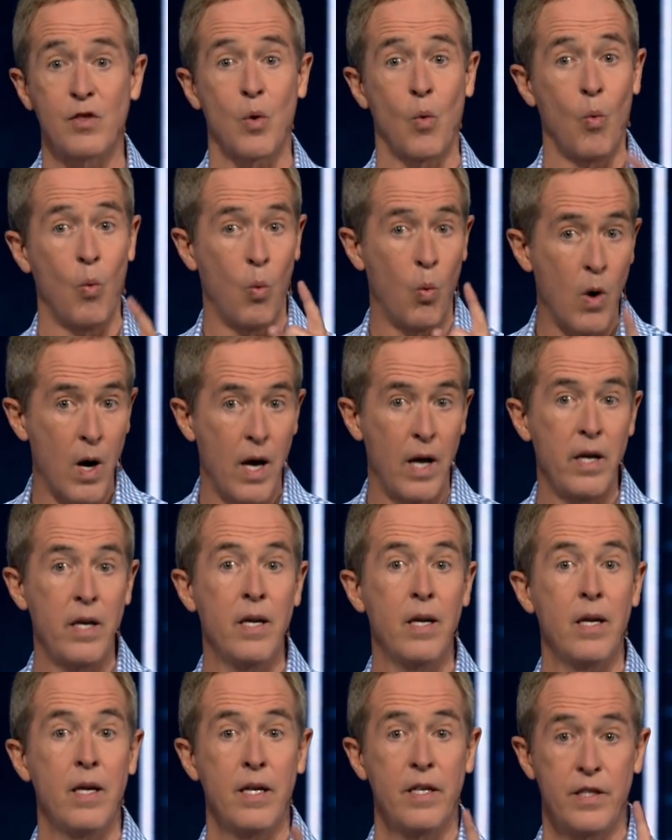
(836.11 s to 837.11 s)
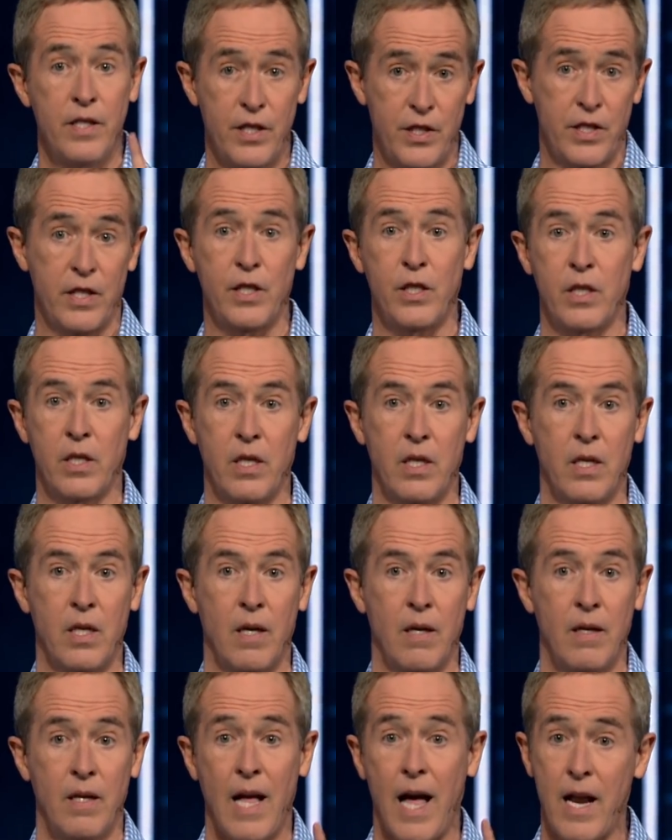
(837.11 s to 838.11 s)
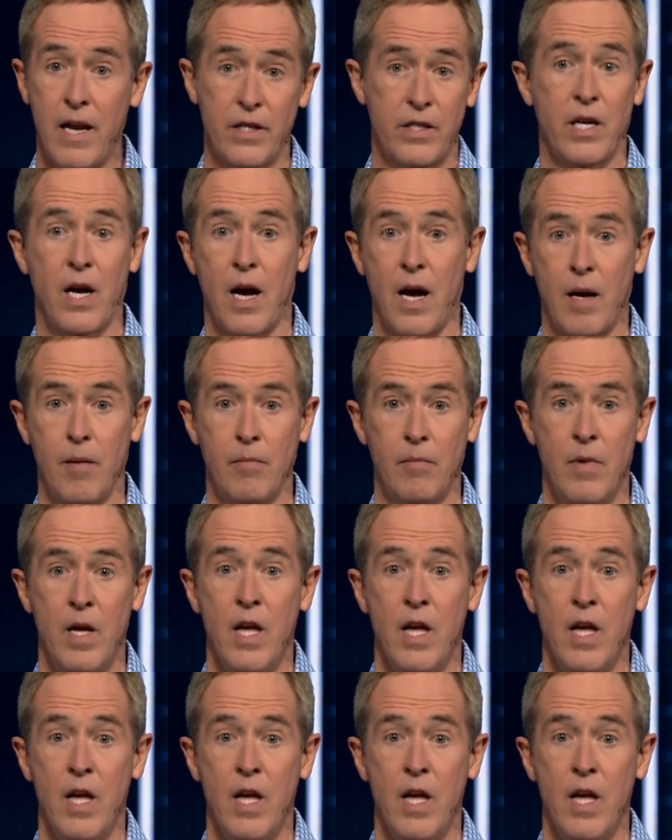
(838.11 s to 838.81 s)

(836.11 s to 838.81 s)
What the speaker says: one decision at a time.